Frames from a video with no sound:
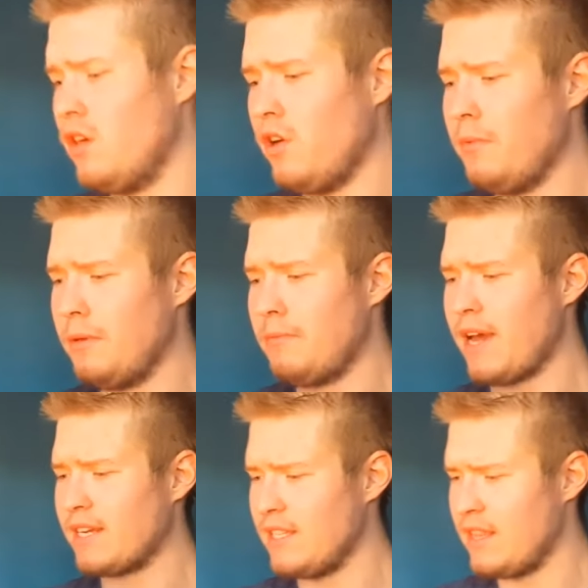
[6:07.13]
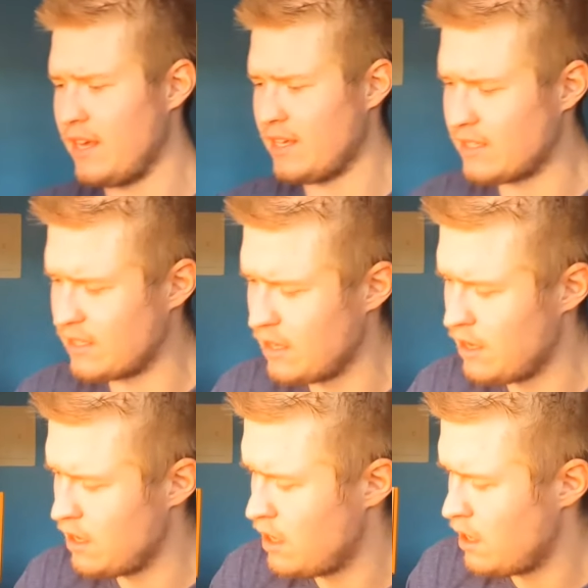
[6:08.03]
Going back to this,
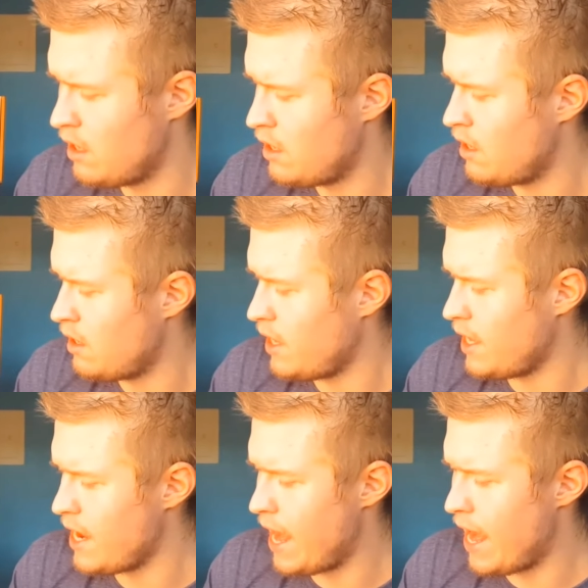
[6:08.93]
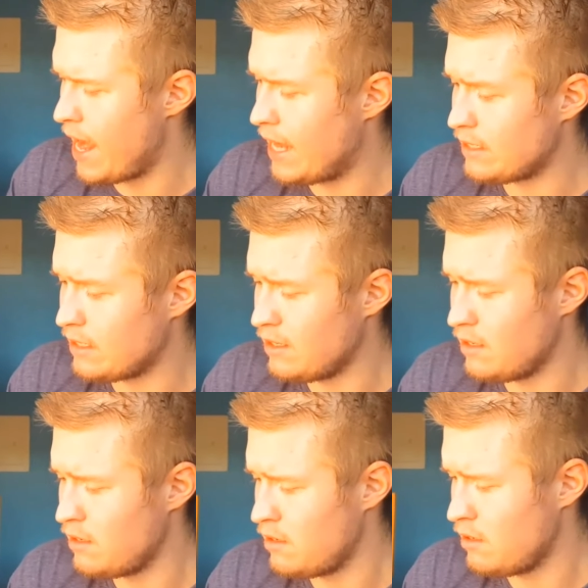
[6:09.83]
it has
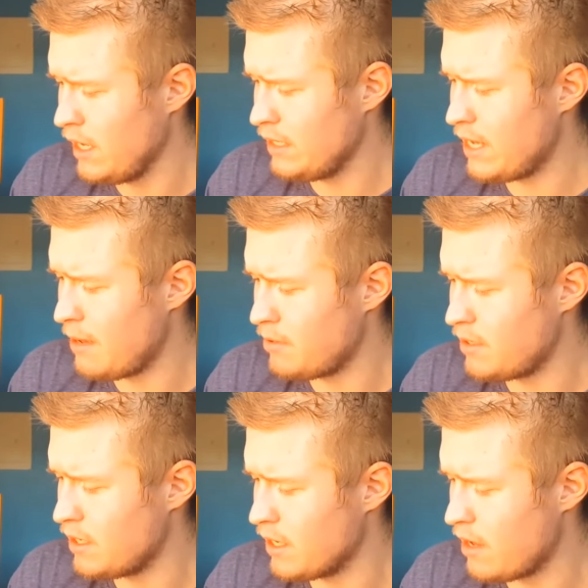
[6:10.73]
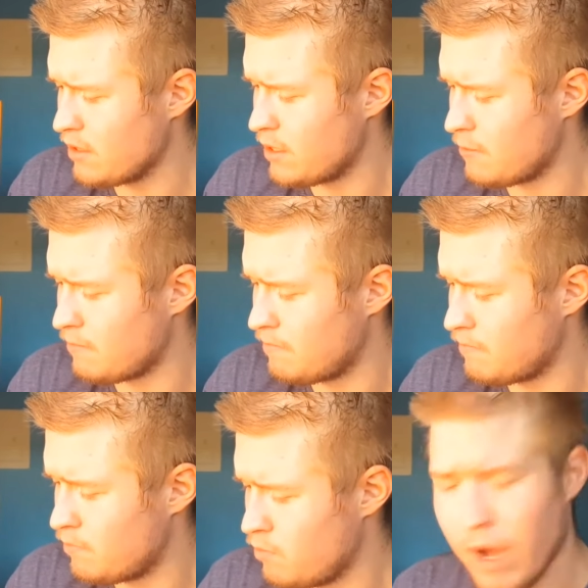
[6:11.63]
and 10% calcium.
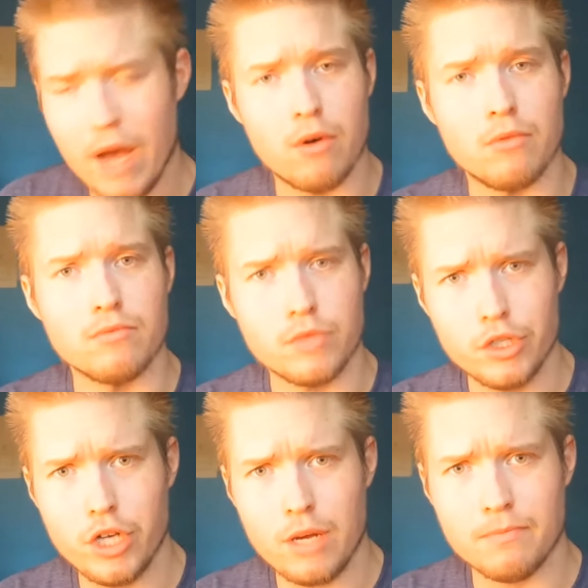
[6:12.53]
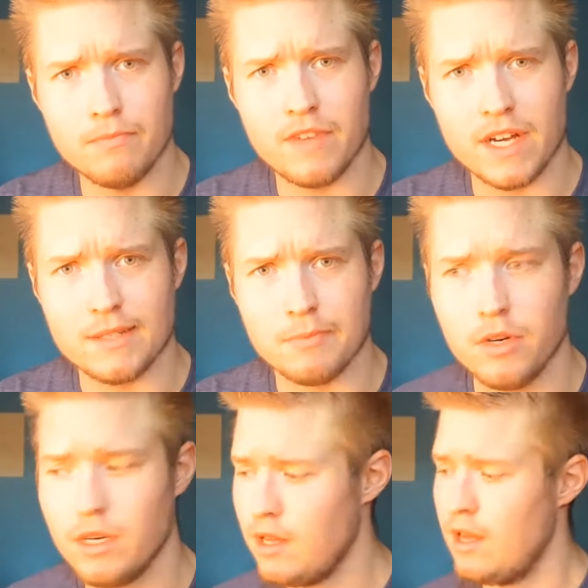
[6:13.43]
Wow, good job,
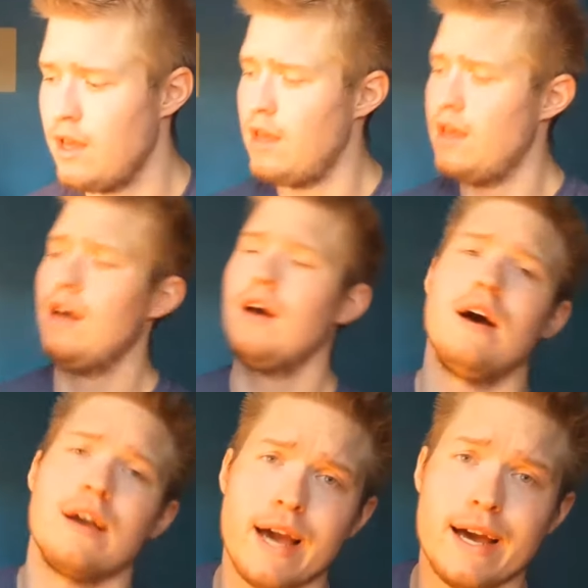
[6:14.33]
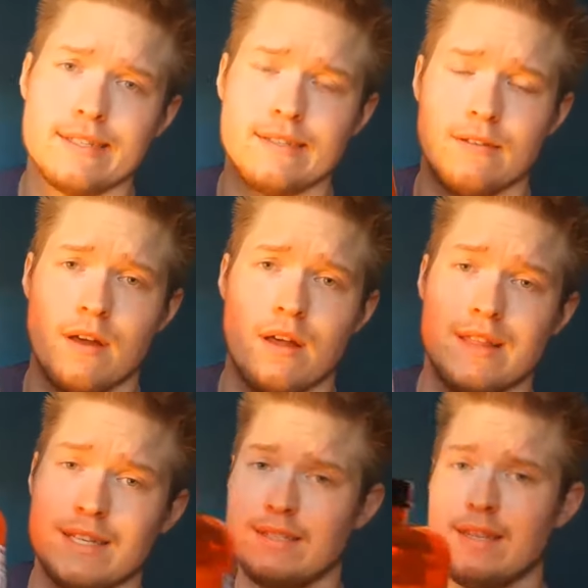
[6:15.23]
Vitasport. Guys,
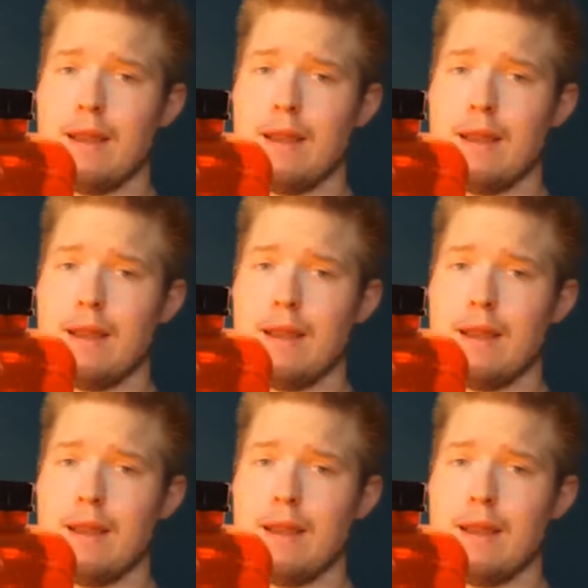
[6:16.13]
this is